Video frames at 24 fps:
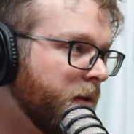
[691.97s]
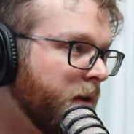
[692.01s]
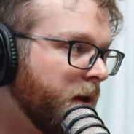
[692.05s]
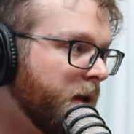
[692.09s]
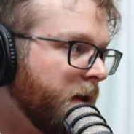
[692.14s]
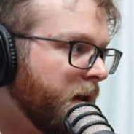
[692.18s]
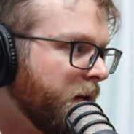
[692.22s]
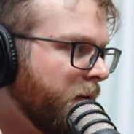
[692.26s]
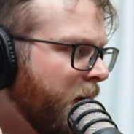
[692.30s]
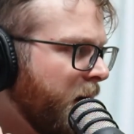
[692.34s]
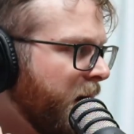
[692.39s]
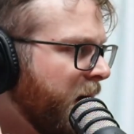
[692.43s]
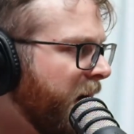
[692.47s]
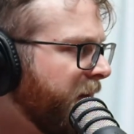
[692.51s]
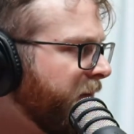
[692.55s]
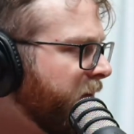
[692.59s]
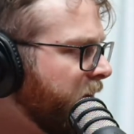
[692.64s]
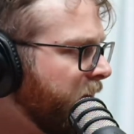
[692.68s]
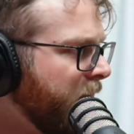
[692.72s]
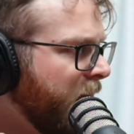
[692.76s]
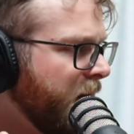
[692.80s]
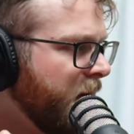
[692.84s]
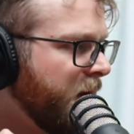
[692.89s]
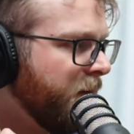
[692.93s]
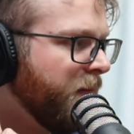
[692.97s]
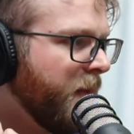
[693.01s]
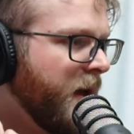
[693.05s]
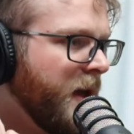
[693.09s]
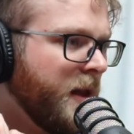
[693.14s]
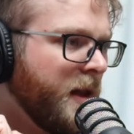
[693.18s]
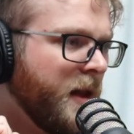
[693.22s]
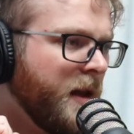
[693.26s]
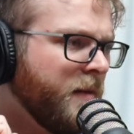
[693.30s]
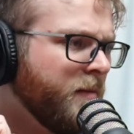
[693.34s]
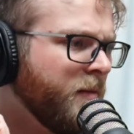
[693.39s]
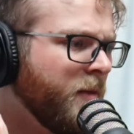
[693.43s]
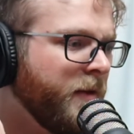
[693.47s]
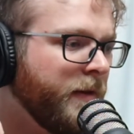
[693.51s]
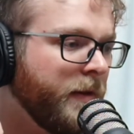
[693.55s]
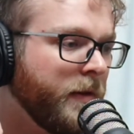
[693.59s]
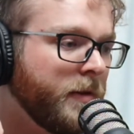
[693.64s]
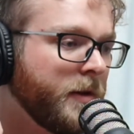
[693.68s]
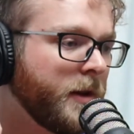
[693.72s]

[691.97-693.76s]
and I think right after that he made that movie